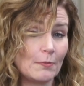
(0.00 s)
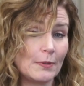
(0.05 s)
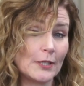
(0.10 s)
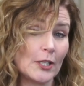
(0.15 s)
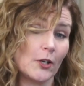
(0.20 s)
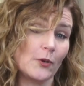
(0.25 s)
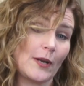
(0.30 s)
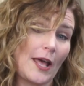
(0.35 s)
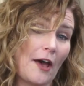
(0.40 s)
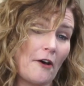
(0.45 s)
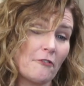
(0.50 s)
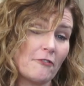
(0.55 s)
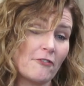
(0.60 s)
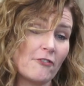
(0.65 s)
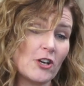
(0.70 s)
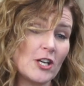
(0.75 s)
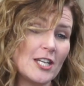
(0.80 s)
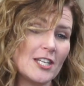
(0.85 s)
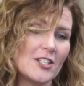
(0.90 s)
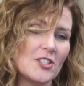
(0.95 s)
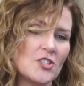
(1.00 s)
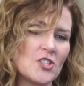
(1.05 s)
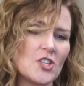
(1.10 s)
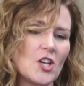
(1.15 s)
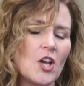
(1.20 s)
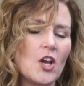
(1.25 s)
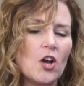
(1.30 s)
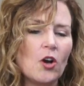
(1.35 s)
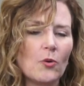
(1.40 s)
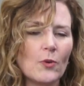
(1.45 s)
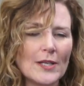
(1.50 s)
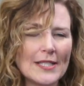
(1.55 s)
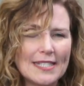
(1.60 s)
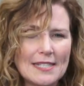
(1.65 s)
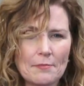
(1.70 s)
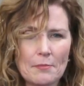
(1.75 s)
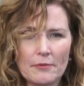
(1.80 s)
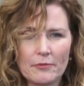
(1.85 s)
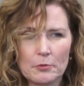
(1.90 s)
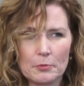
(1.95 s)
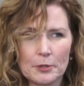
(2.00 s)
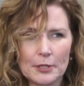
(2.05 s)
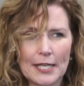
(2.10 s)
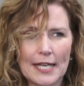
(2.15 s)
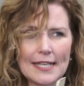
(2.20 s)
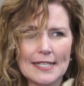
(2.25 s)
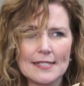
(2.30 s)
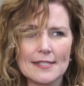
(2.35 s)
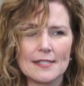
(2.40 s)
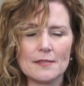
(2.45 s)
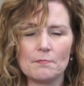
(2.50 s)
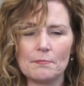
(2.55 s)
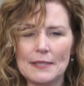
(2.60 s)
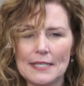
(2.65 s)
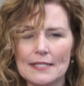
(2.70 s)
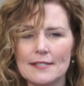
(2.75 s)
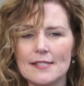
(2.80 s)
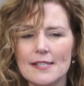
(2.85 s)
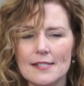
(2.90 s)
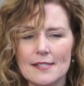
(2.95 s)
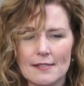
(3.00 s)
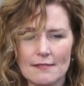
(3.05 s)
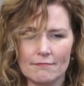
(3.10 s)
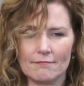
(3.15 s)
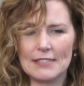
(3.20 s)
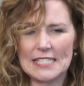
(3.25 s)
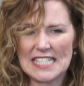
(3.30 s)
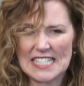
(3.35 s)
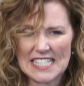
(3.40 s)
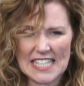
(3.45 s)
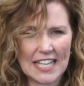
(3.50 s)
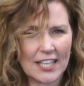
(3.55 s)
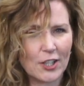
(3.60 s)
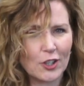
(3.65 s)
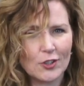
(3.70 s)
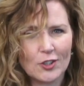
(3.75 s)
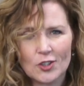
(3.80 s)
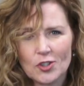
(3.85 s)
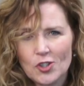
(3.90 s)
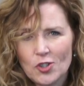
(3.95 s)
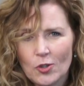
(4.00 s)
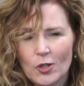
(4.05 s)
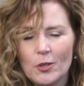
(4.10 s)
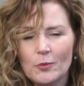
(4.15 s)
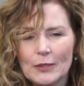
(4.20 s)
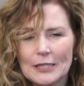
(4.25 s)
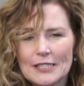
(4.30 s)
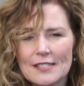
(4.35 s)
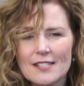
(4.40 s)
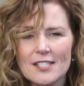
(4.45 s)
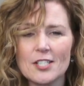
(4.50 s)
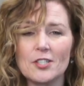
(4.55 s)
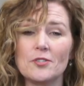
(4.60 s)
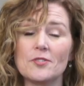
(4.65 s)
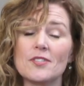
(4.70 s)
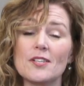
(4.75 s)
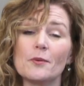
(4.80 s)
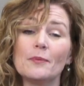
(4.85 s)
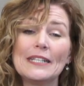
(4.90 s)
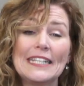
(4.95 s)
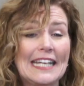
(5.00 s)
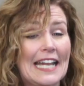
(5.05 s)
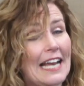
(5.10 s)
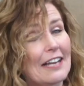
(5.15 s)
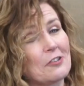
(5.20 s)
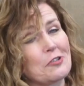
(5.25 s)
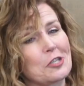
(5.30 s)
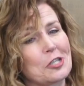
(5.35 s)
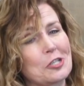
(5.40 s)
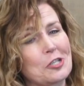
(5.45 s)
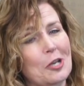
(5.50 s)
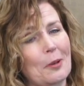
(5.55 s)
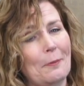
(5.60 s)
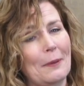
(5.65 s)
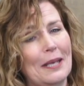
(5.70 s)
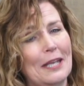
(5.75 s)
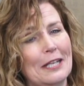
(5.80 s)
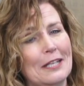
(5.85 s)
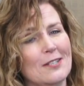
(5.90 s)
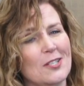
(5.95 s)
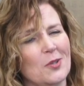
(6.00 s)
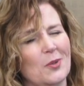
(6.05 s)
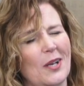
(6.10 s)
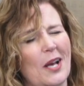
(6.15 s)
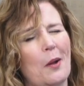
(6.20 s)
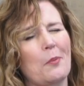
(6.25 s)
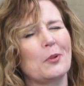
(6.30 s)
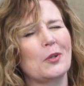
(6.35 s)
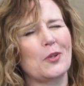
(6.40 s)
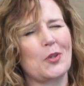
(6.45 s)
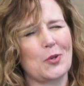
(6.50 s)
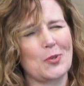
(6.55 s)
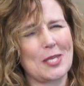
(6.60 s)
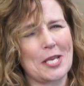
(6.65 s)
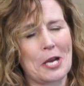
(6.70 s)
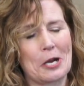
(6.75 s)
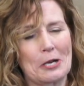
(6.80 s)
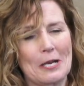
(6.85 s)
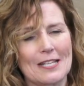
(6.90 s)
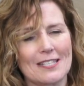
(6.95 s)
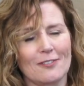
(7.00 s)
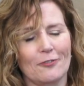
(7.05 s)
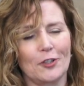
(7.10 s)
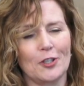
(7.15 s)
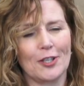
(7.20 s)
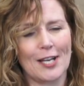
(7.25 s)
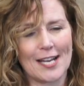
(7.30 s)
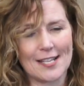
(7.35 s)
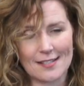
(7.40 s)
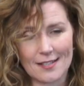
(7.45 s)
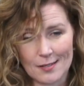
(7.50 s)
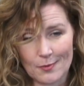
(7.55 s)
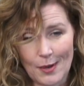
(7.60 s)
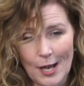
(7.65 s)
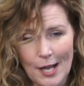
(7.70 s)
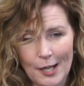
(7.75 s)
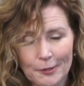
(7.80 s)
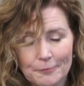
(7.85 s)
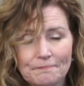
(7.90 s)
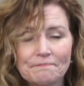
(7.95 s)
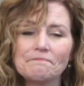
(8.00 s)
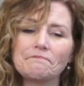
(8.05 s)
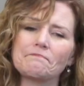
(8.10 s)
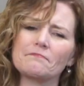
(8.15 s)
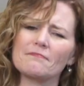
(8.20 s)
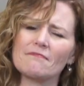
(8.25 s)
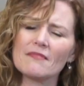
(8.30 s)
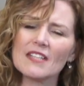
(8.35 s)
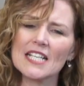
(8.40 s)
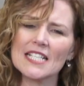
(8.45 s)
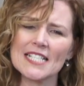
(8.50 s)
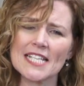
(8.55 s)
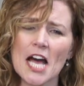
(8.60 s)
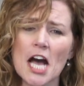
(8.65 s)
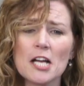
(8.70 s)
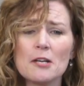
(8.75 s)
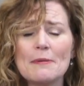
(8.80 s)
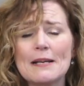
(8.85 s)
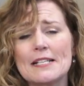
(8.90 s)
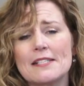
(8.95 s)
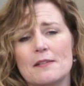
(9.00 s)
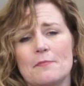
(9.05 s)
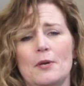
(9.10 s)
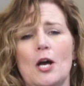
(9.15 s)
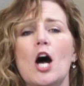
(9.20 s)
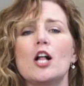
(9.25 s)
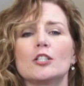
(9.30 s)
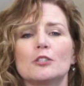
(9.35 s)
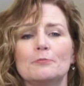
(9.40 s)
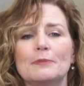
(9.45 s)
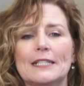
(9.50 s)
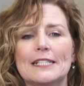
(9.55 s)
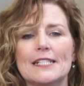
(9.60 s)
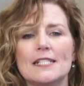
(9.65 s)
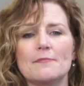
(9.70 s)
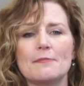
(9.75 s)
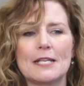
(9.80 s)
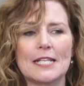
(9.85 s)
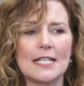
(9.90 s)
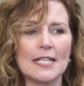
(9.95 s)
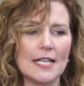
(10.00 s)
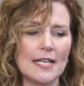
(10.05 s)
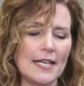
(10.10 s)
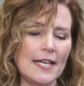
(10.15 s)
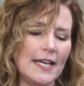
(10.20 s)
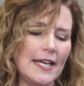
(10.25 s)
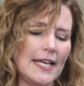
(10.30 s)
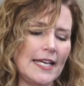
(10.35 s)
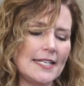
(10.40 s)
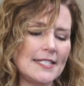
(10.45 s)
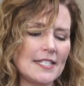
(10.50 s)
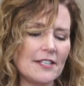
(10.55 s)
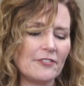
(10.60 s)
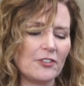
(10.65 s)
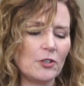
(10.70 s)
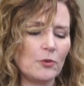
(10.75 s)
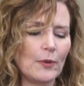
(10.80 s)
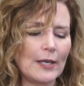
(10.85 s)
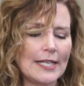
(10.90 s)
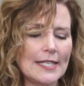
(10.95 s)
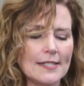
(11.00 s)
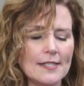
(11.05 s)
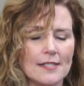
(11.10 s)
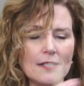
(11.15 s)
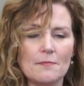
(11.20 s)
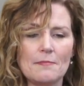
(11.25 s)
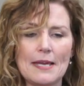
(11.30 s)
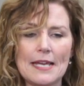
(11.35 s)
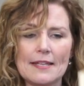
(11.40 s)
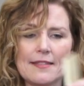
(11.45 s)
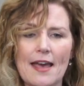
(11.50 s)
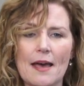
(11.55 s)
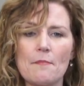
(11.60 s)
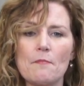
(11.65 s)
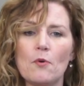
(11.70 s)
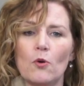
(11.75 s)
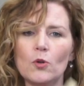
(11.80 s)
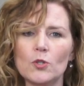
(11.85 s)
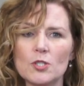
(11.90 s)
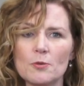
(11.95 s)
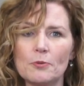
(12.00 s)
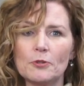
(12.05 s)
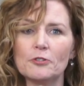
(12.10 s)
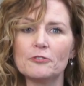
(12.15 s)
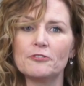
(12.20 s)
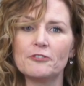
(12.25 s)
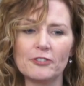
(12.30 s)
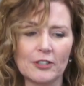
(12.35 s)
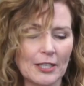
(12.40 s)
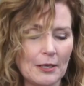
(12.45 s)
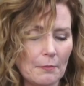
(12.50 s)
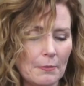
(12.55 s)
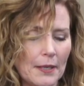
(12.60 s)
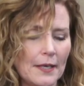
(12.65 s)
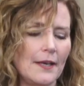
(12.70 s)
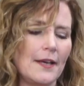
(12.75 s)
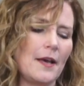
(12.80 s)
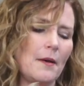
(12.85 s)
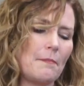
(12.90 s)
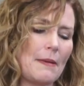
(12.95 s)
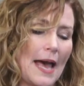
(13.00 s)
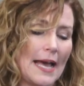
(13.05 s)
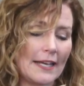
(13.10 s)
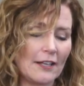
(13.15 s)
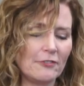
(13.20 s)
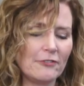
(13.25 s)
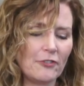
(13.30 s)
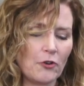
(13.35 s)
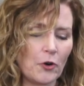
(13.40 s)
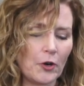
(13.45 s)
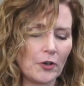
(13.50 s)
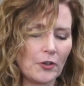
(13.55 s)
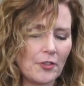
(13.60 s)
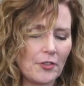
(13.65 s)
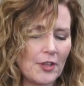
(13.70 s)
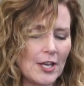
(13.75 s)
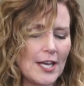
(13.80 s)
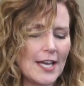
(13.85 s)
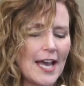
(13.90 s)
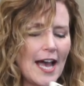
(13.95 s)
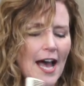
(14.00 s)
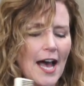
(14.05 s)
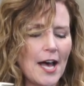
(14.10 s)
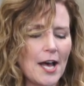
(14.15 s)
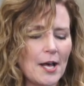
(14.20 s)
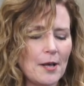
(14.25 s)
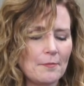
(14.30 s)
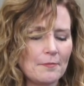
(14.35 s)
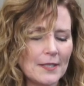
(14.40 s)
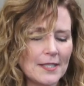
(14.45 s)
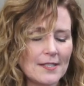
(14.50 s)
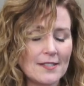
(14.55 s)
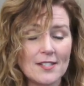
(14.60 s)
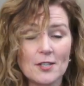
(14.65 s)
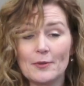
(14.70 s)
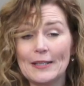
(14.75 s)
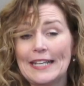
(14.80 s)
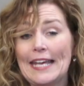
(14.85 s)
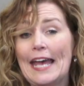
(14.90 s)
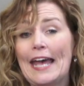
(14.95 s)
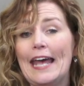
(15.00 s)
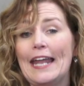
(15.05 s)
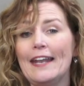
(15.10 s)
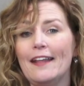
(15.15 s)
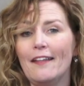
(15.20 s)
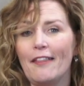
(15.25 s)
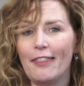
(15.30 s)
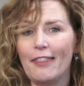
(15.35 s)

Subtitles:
blown out fringe where some of them are nice piece detailed short ones too. So we can actually jump in and do a couple of those haircuts for you guys as well. Talk about some color placement and different ways to make that moldable flip back and forth. So again,